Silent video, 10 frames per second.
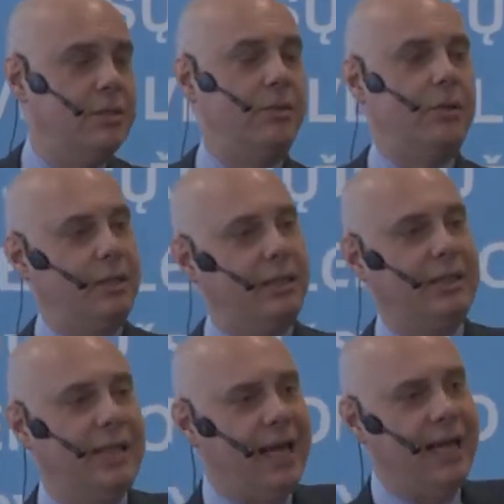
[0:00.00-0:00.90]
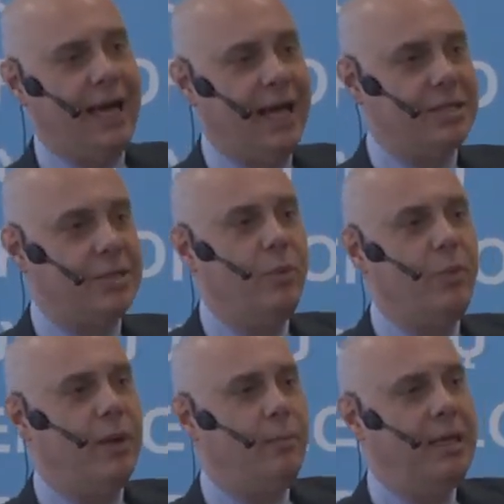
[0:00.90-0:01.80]
So there, guys, we
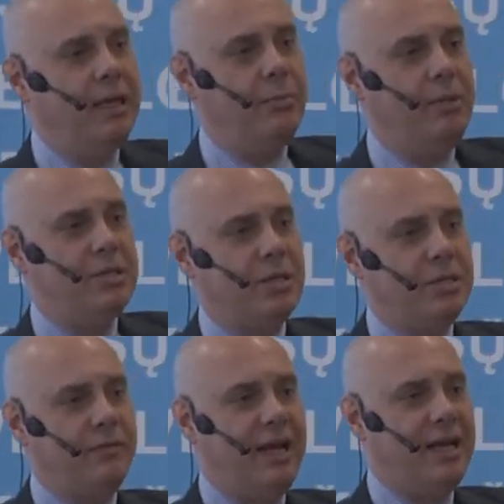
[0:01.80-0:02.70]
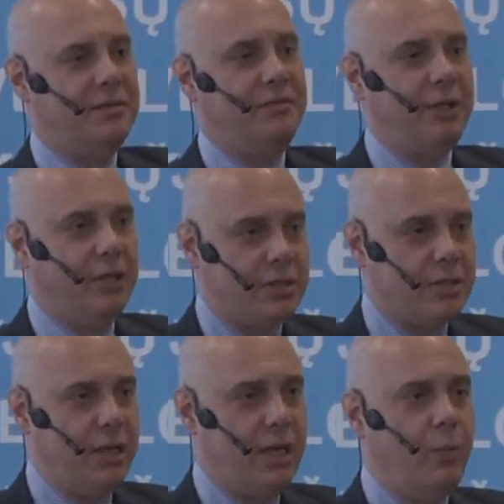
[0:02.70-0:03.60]
were making business in the last 3
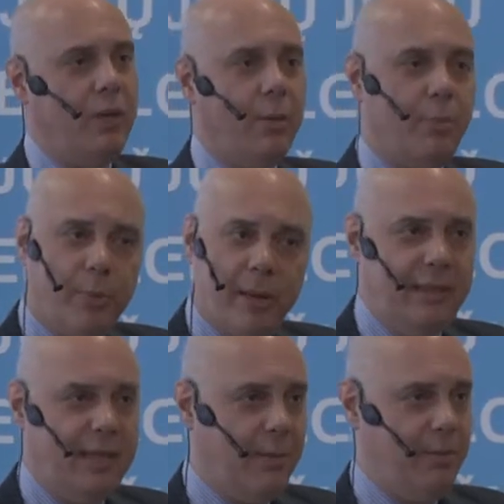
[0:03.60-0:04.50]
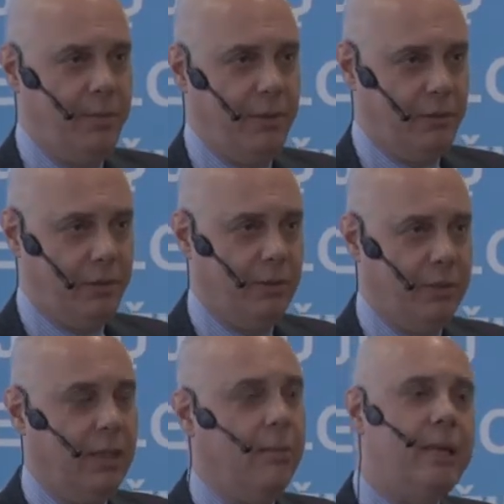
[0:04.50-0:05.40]
years, and we are pretty happy about you.
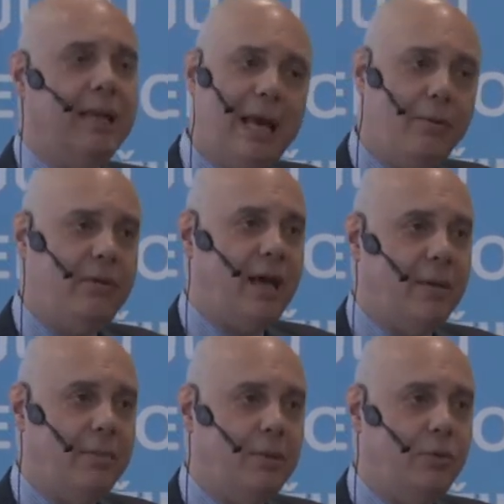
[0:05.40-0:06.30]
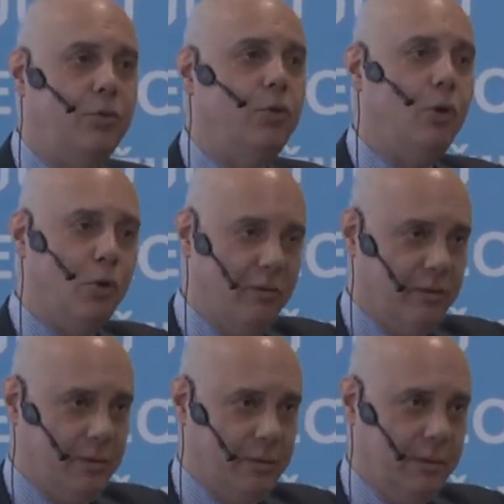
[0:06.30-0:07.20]
But now time to go
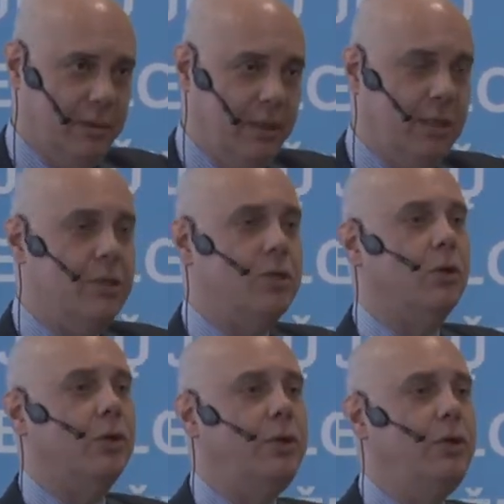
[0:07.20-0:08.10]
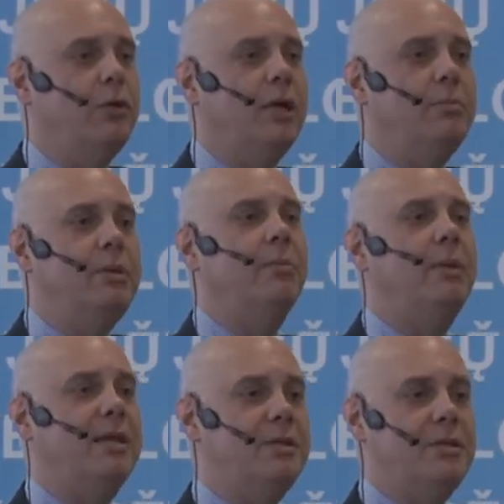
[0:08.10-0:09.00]
over. So you can be
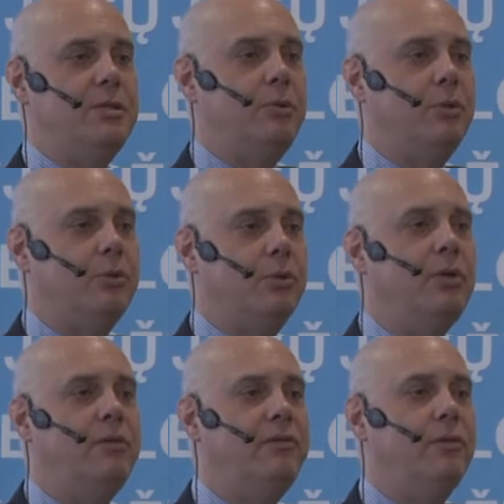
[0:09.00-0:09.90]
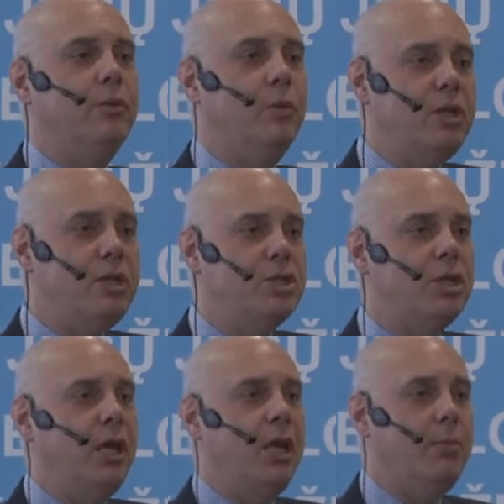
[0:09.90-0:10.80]
my distributor if you reach
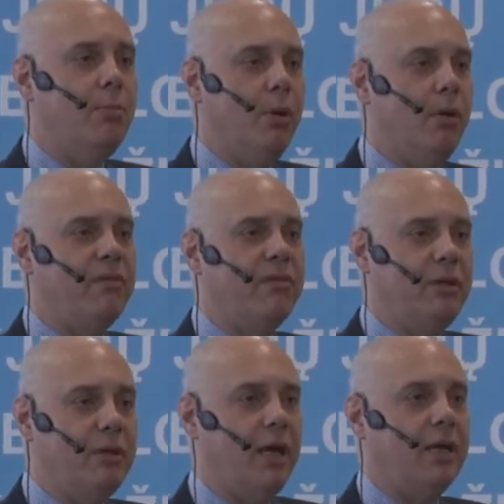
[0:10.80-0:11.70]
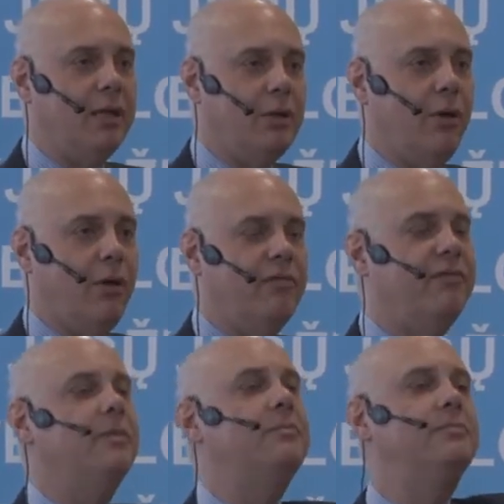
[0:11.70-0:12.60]
a monthly target
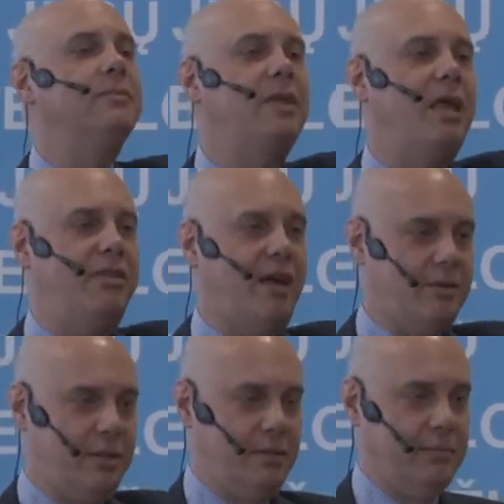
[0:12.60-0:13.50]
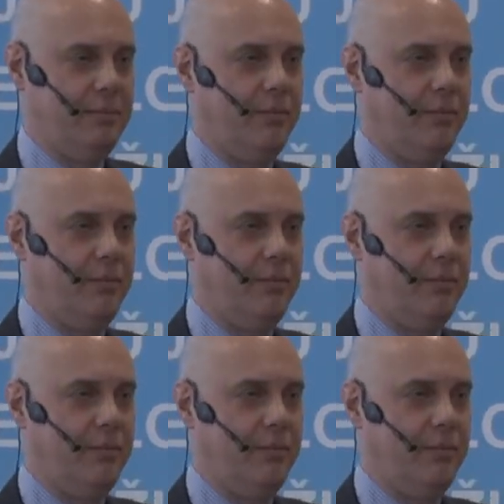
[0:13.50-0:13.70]
of 10,000.